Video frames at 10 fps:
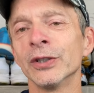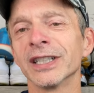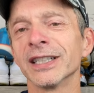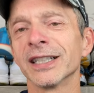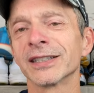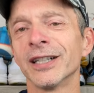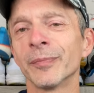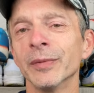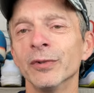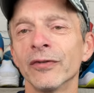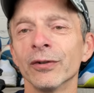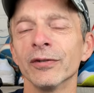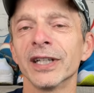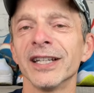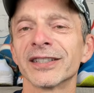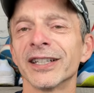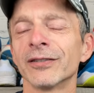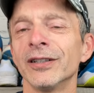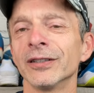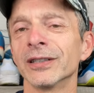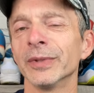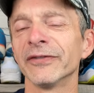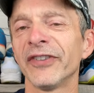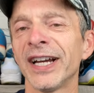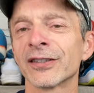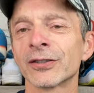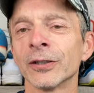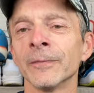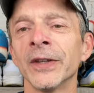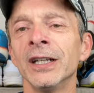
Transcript: and again, that's to help you move through your gait cycle a little bit faster.